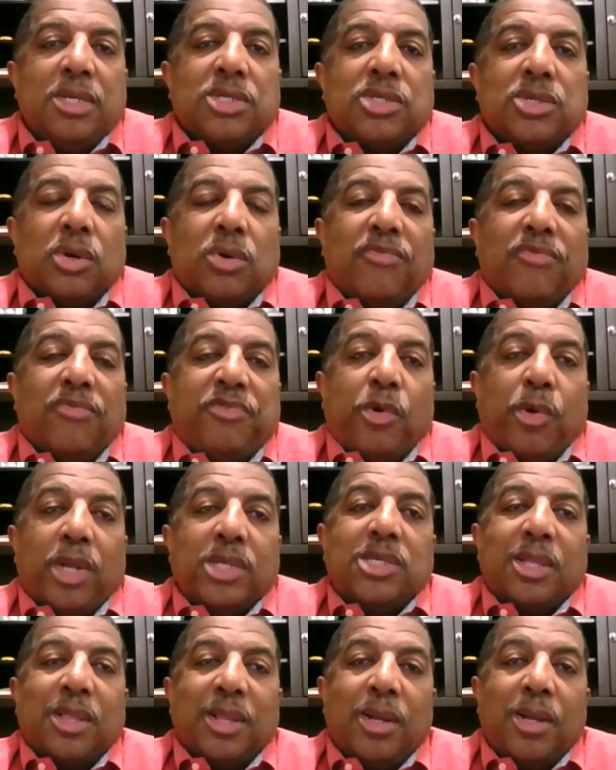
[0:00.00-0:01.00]
So for
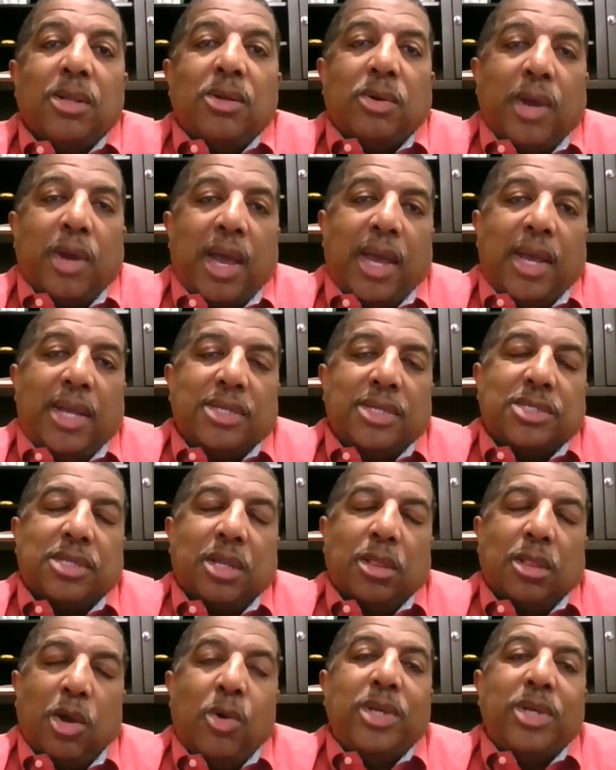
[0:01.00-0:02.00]
as low as
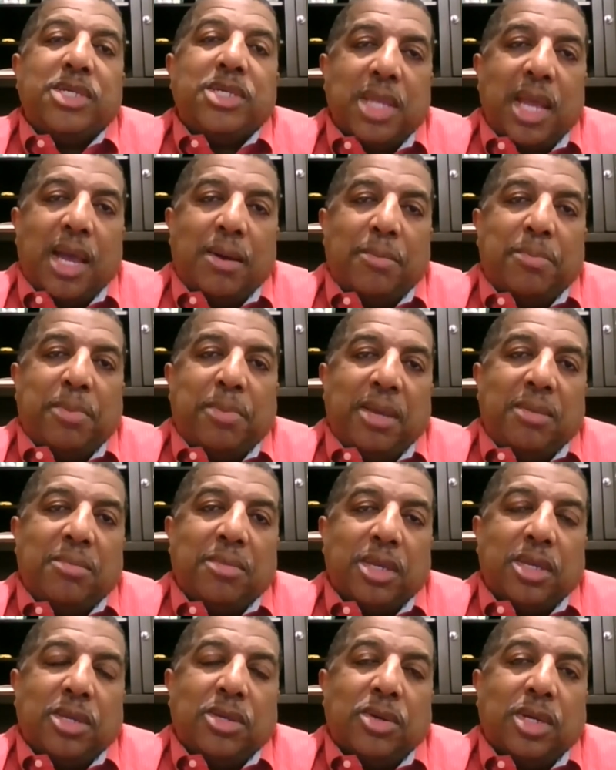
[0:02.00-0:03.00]
the lowest down
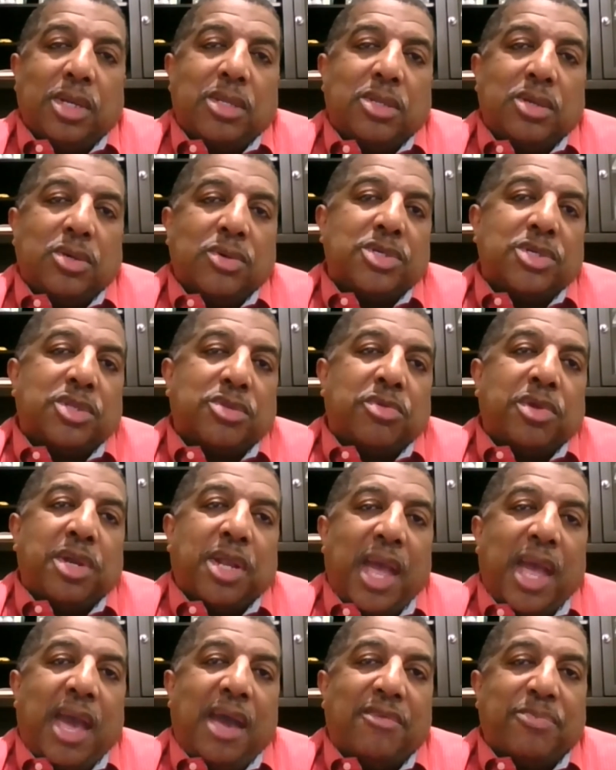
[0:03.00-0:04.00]
payment you can do is
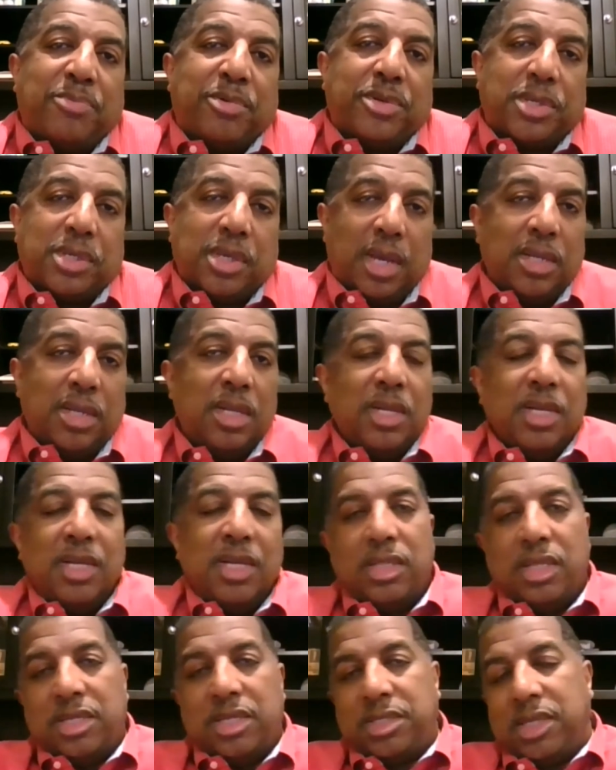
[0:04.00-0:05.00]
3.5%.
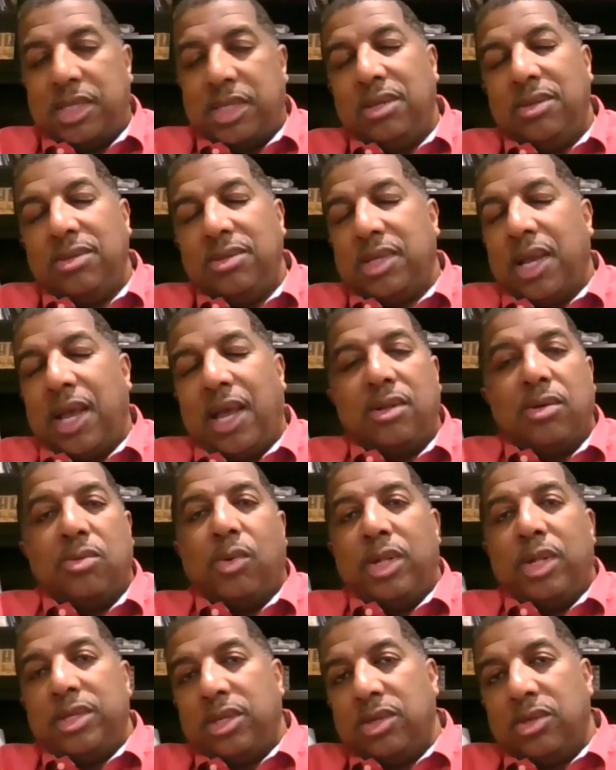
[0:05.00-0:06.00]
Let's say you say, I don't
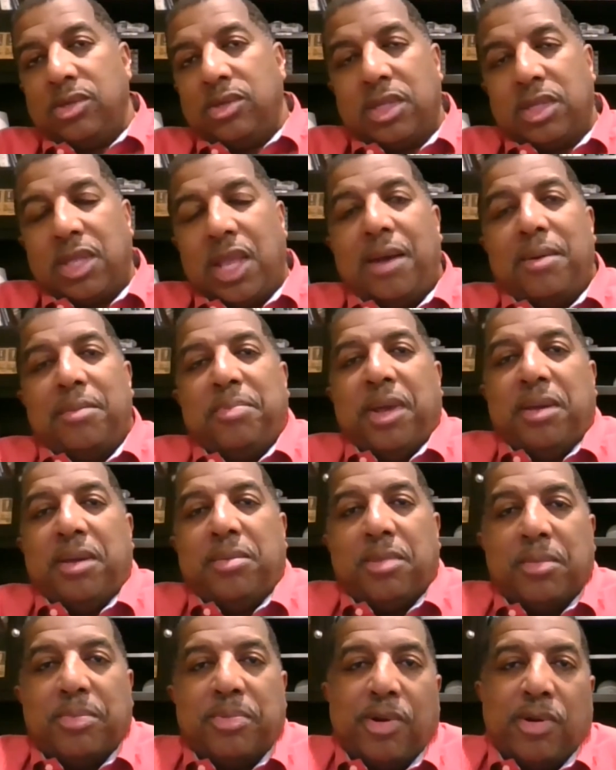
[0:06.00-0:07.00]
want to use a down
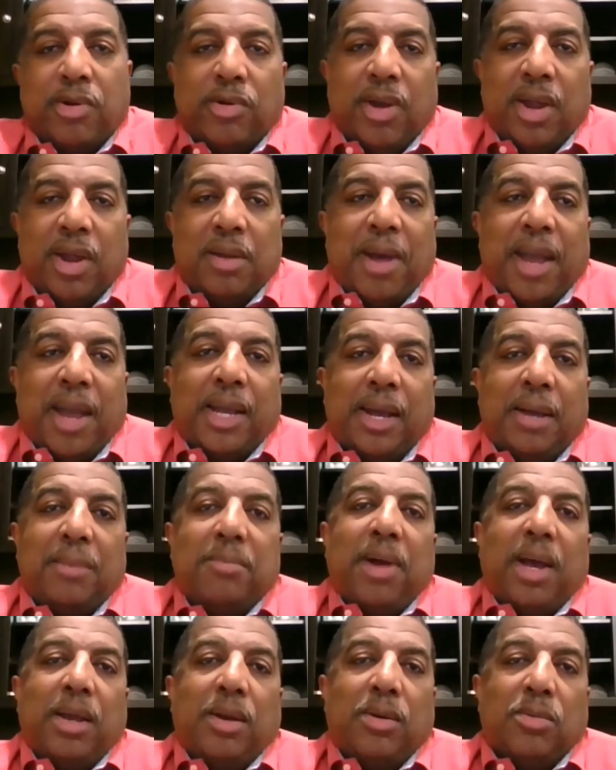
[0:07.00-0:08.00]
payment program. I got
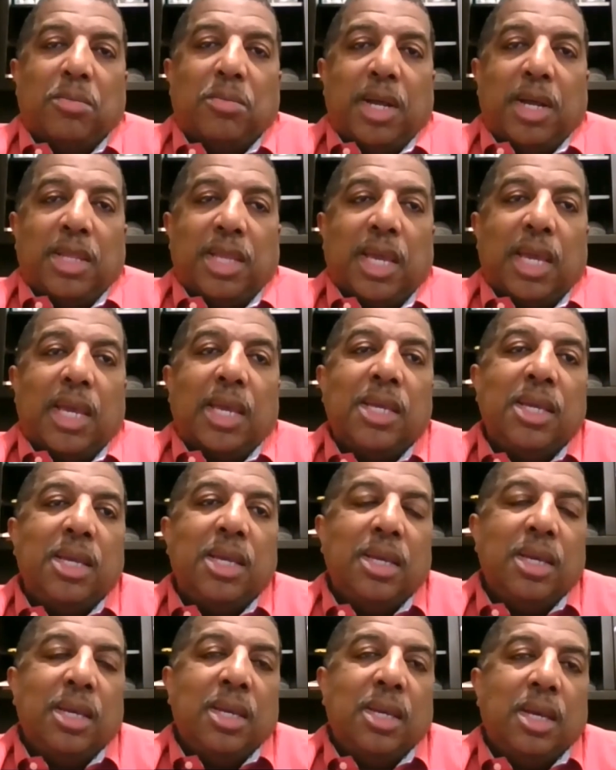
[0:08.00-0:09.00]
my own money.
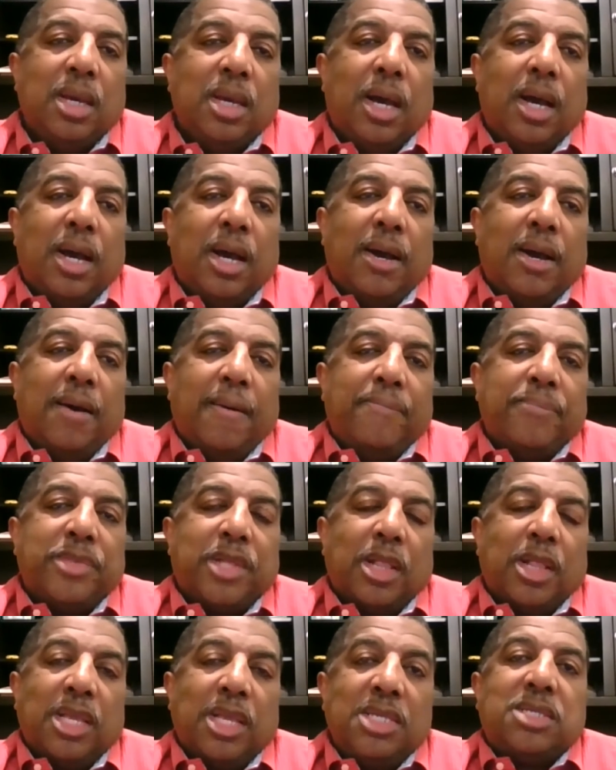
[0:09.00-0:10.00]

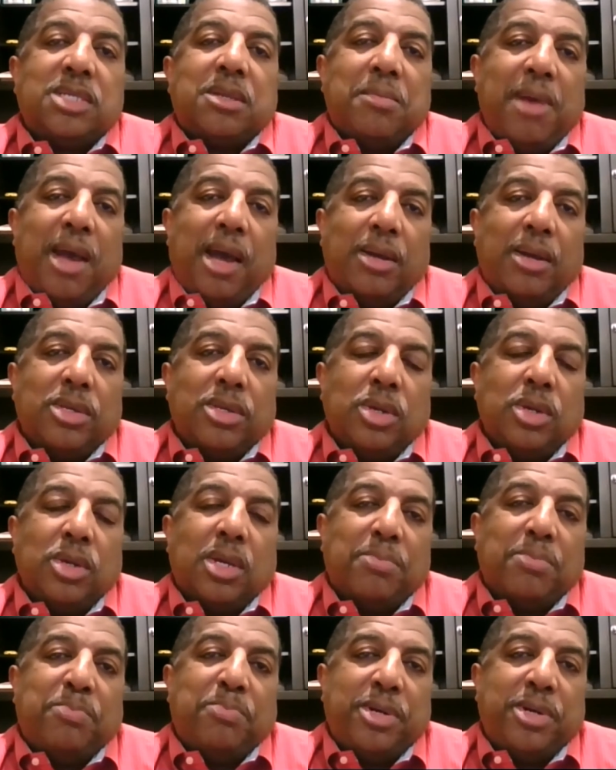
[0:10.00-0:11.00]
The least amount you
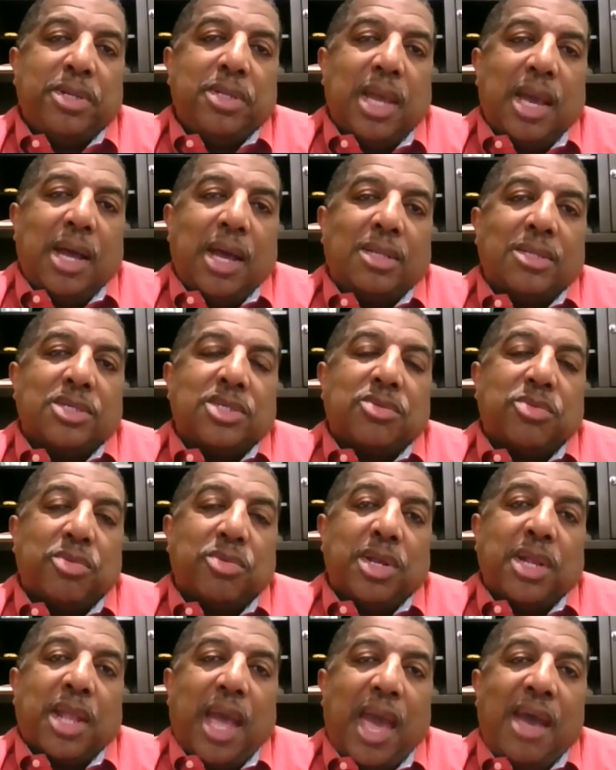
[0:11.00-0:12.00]
can put down is
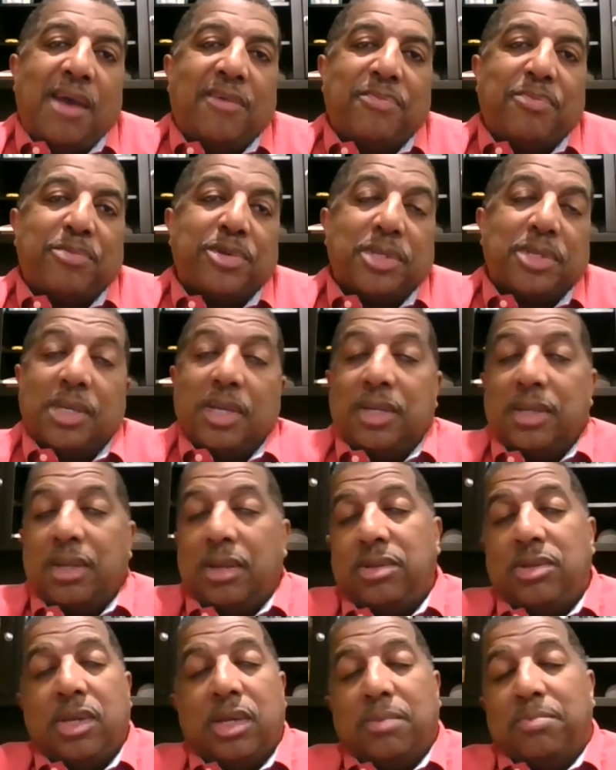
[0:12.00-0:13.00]
3.5%,
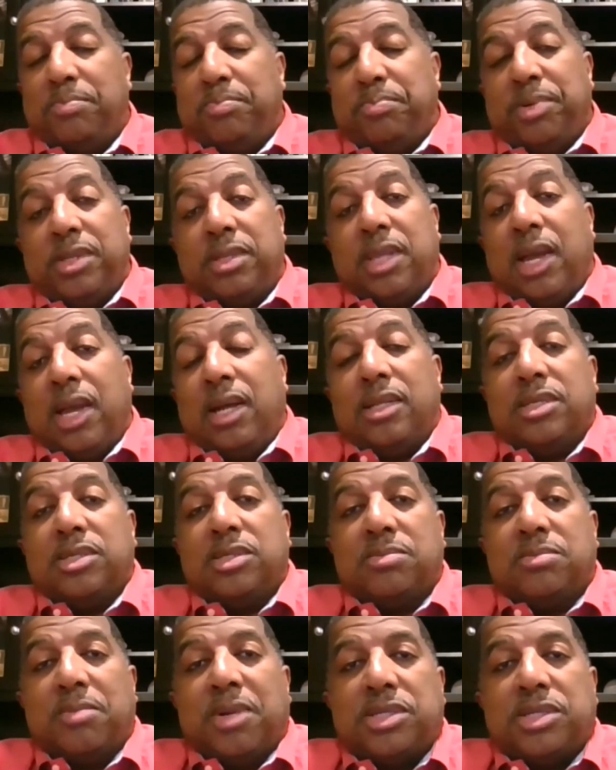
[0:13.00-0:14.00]
and you can put down
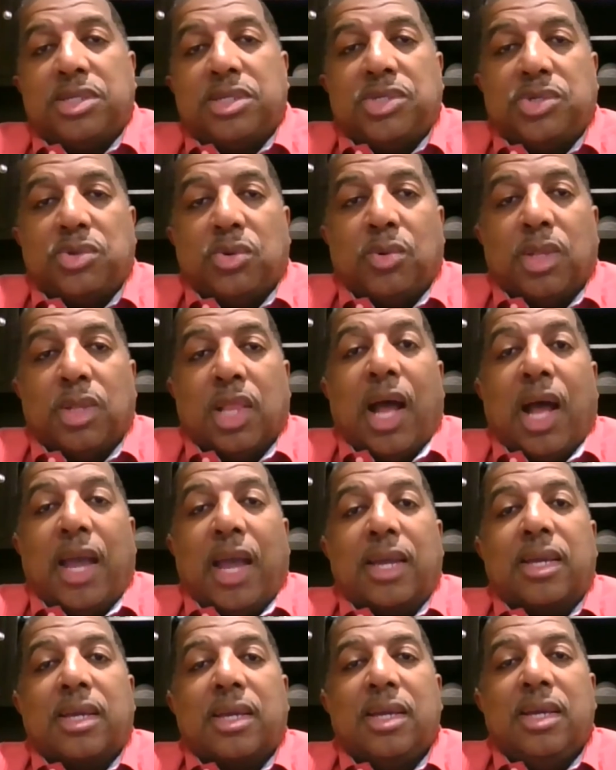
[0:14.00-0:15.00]
as much as you would
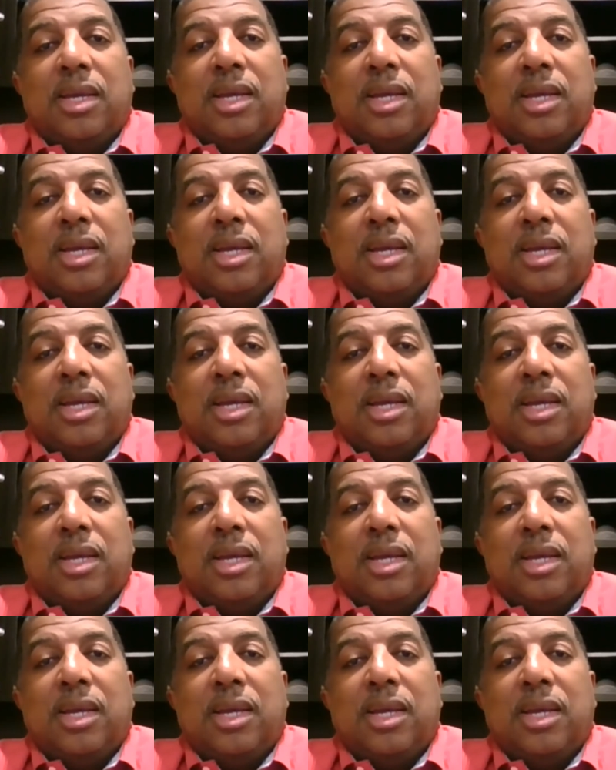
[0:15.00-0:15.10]
like.